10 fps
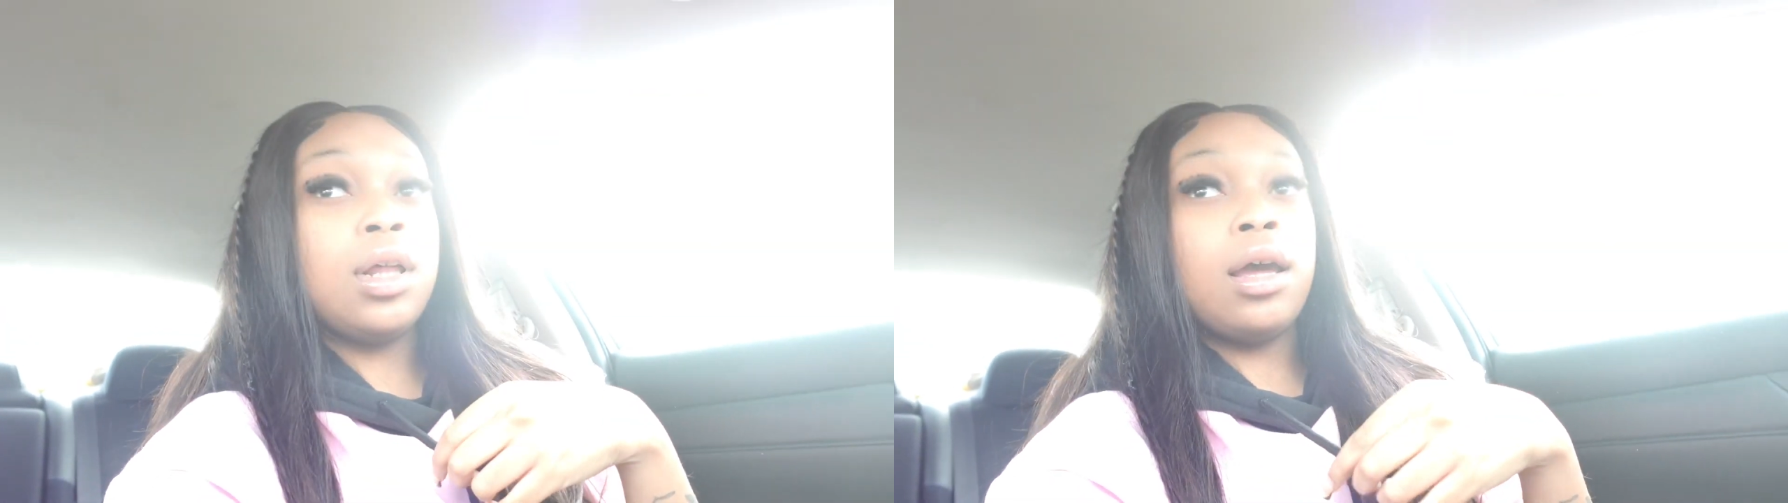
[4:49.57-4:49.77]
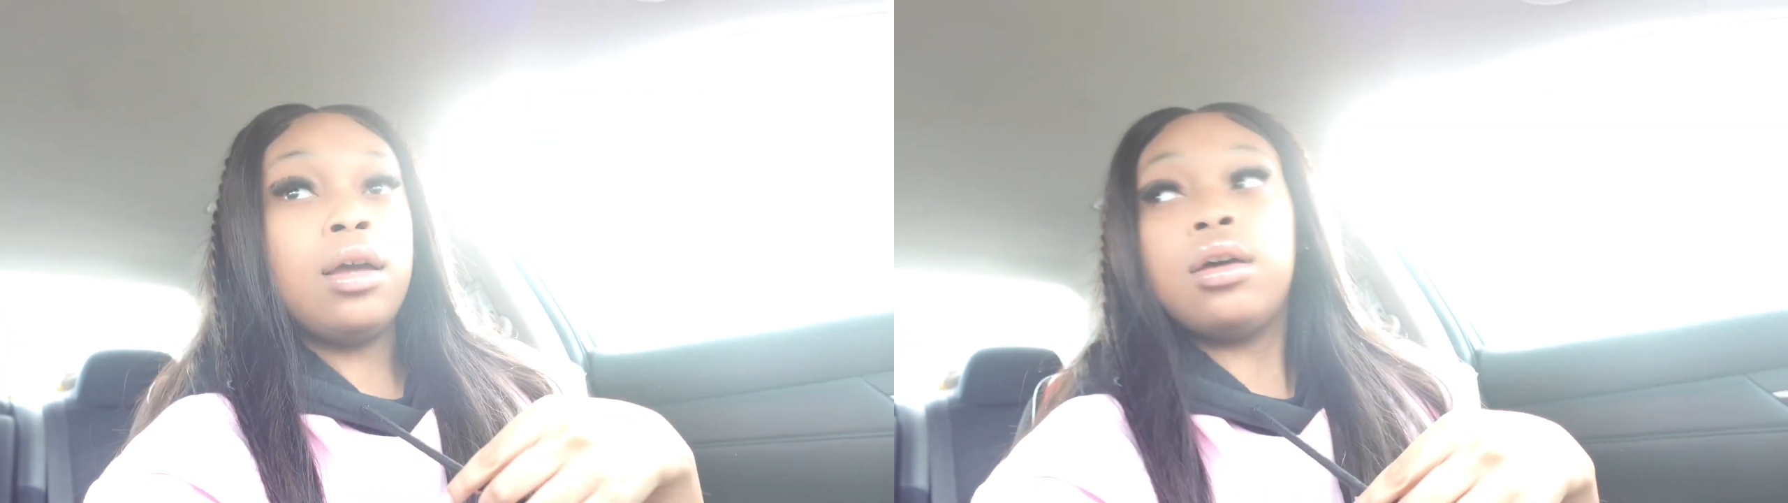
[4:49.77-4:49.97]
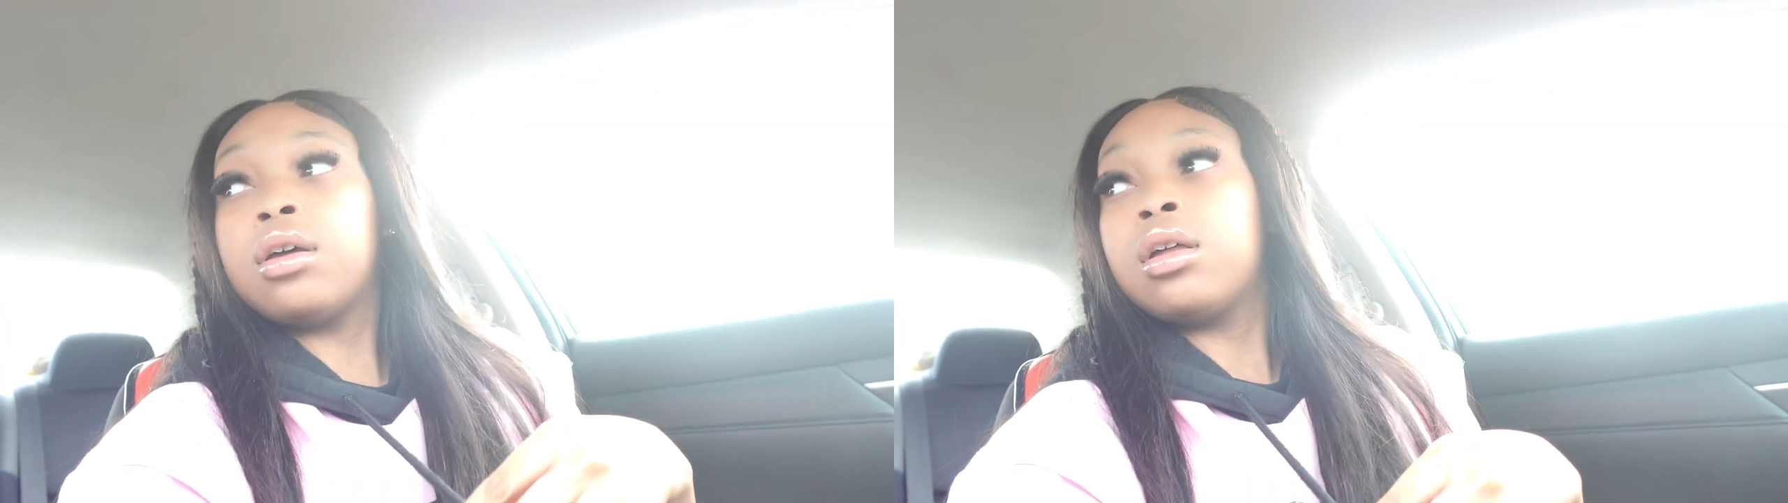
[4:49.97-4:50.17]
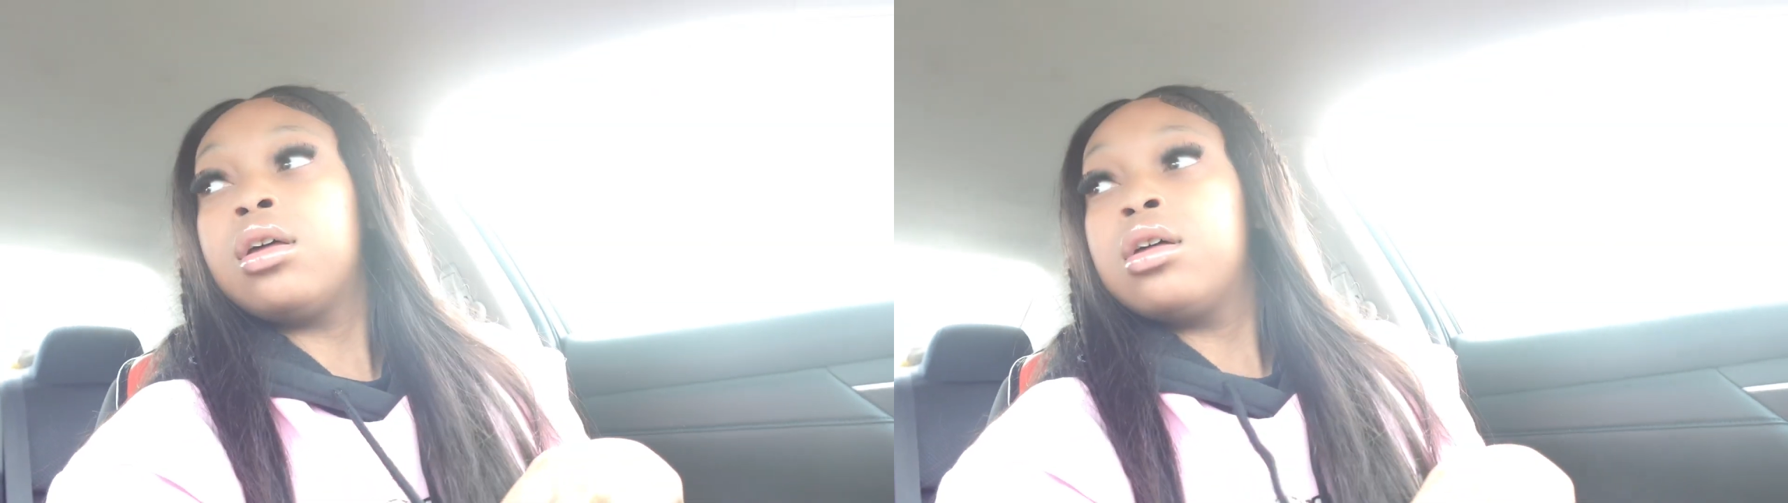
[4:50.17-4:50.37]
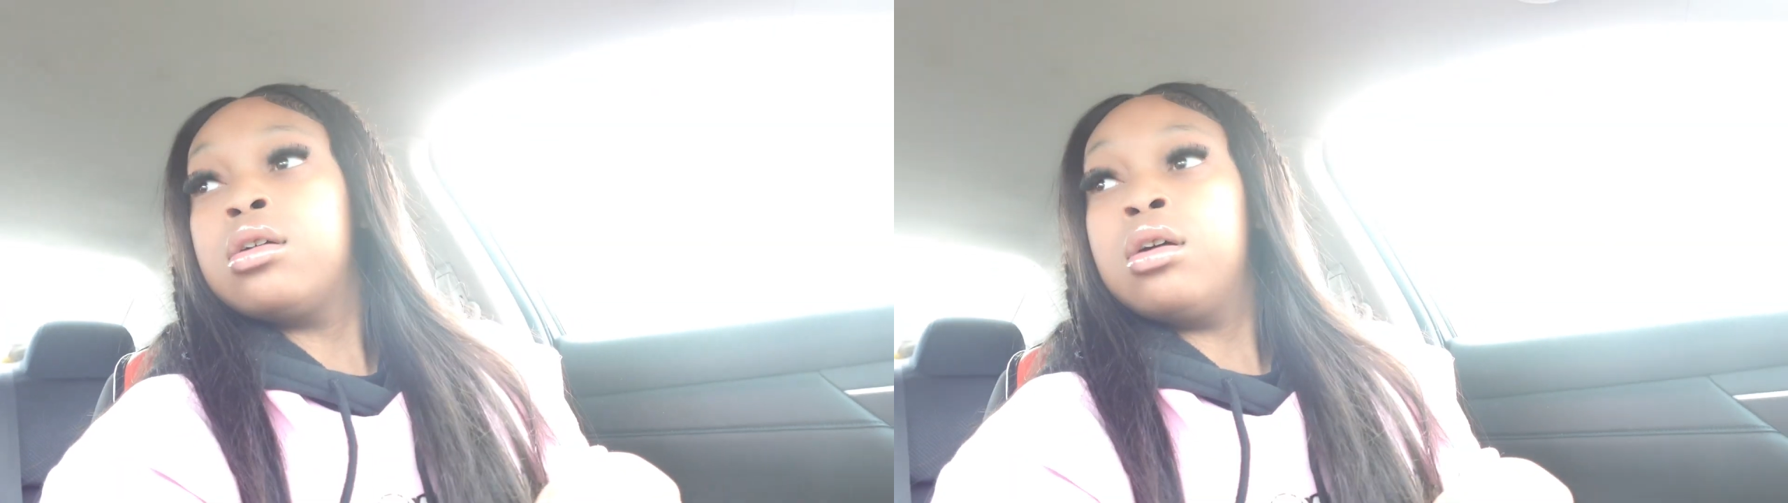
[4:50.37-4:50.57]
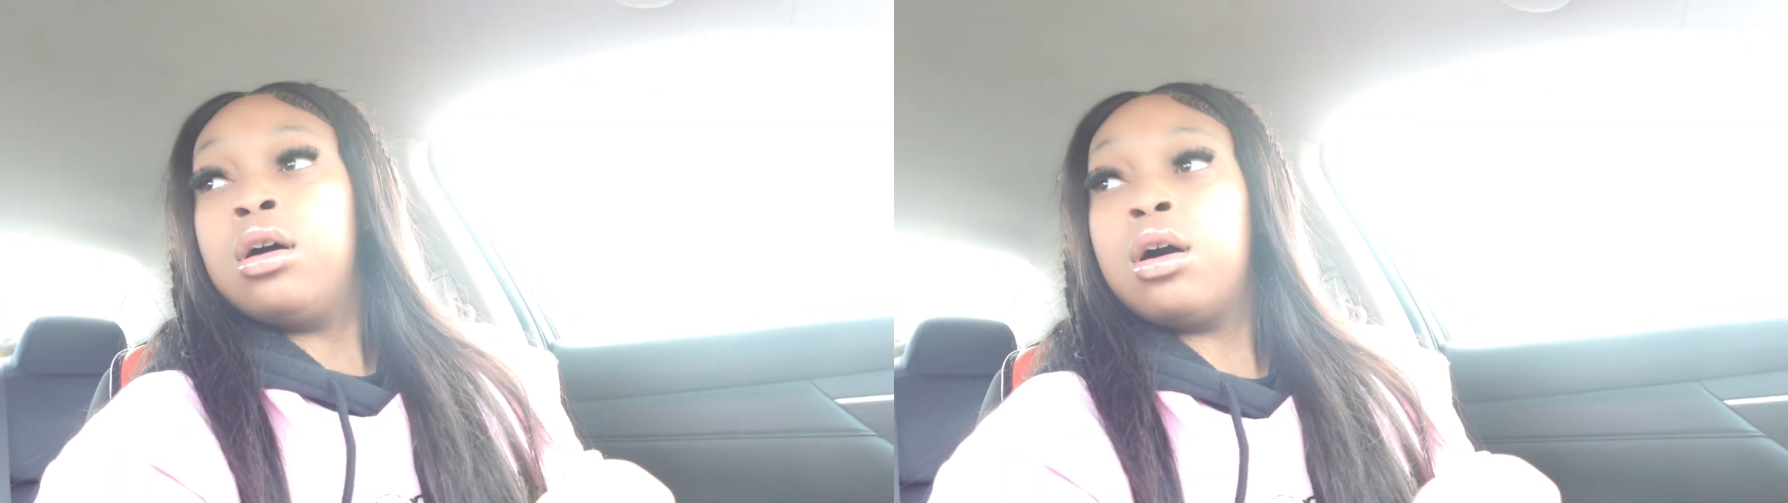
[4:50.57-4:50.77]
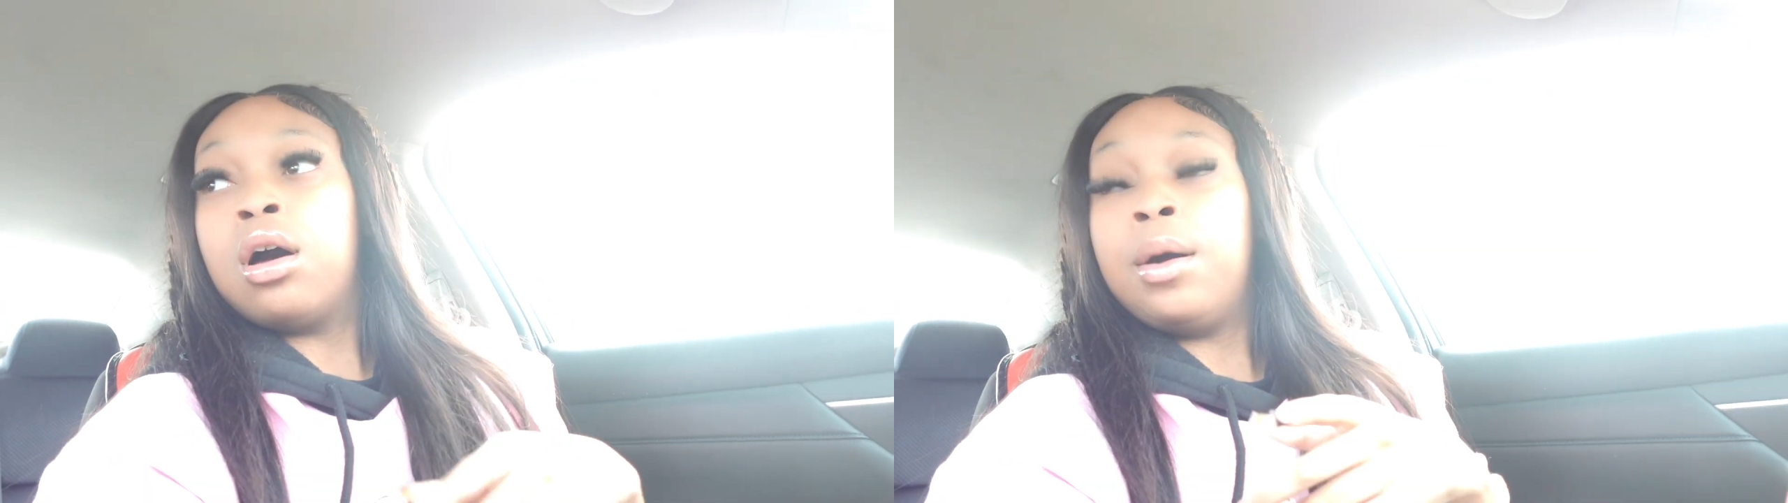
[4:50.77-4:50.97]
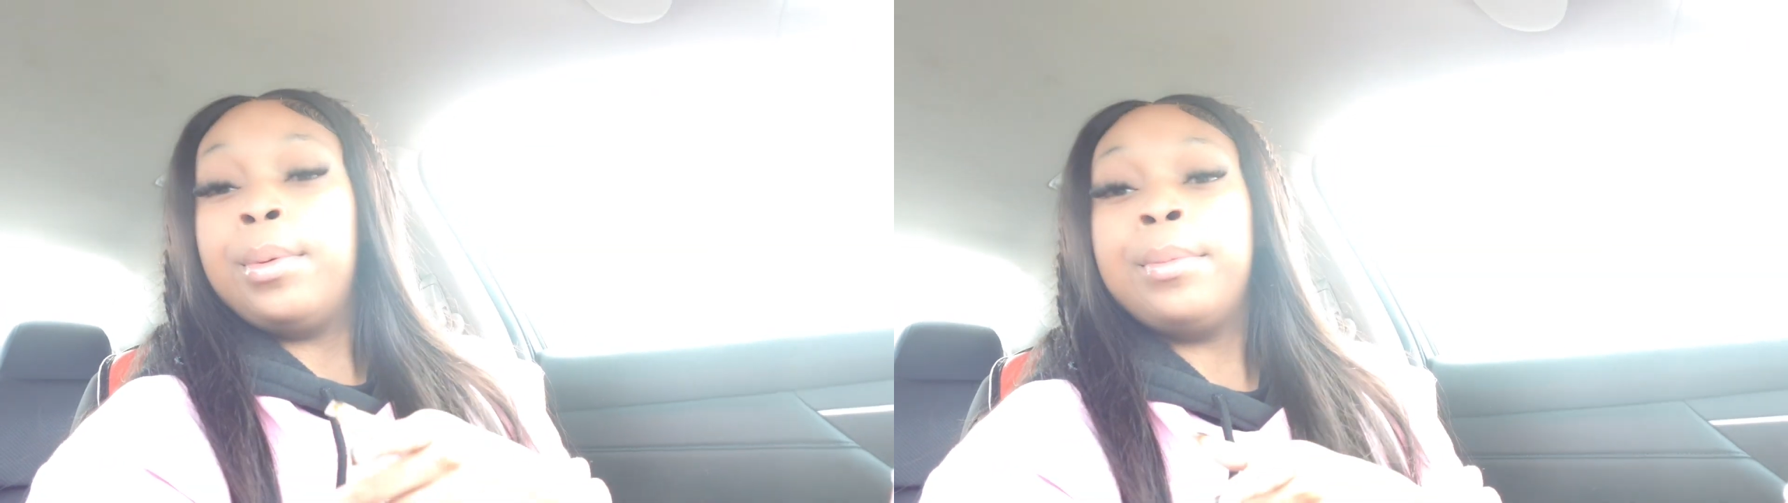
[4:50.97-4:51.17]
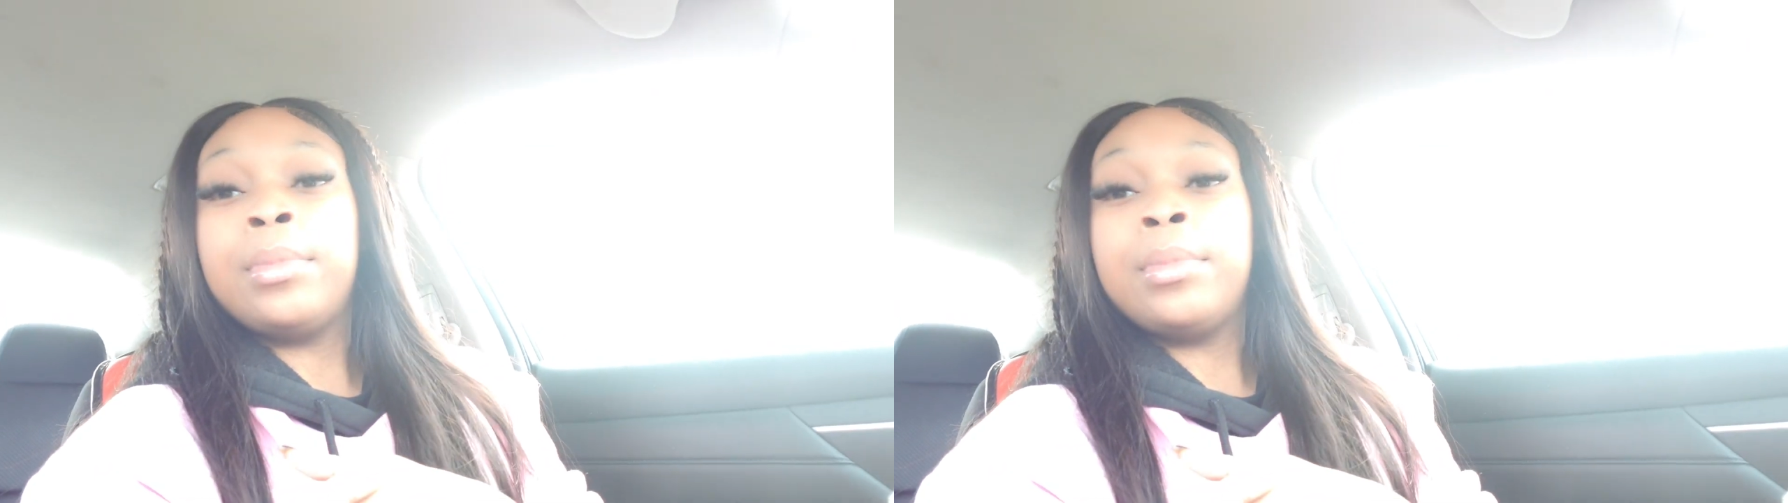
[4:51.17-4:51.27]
like a couple